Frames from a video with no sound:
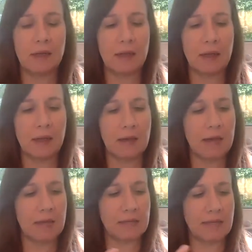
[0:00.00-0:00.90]

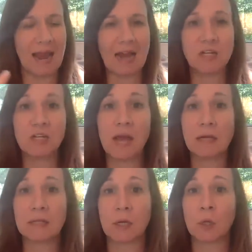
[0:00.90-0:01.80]
it actually
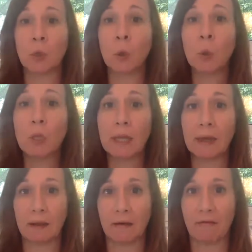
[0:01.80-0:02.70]
has a
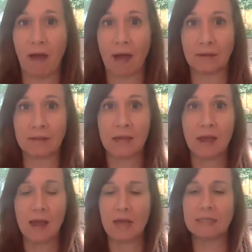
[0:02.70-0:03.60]
cooling effect.
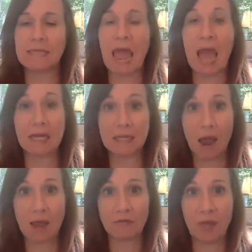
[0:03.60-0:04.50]
It's
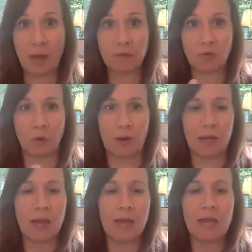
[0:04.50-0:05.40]

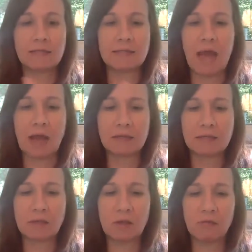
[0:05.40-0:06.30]
anti-inflammatory. It's
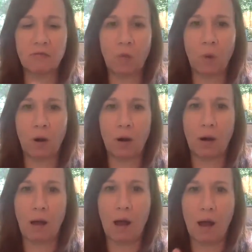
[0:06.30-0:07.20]
excellent for
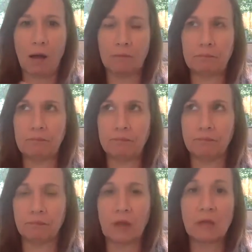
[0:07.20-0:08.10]

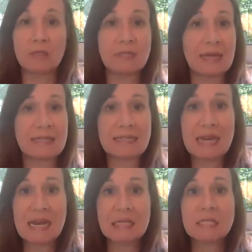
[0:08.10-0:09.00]
it's like
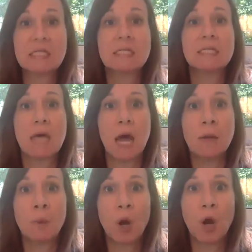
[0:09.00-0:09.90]
stings,
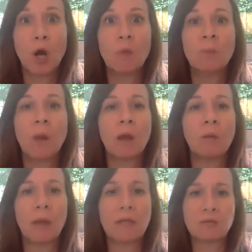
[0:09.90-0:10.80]
sunburn, bug
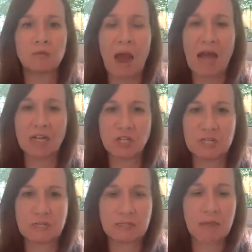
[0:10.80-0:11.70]
bites,
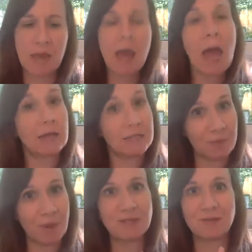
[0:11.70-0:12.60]
rashes,
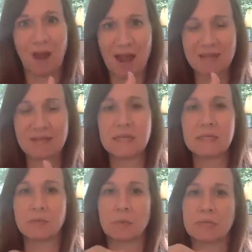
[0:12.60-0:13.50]
eczema,
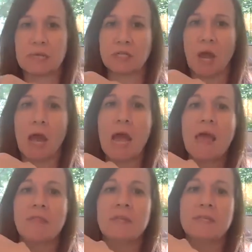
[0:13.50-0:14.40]
psoriasis, rosacea.
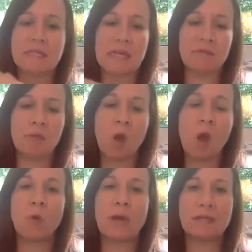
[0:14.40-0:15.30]
This, even
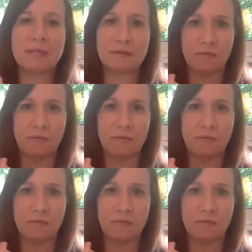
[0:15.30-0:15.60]
though it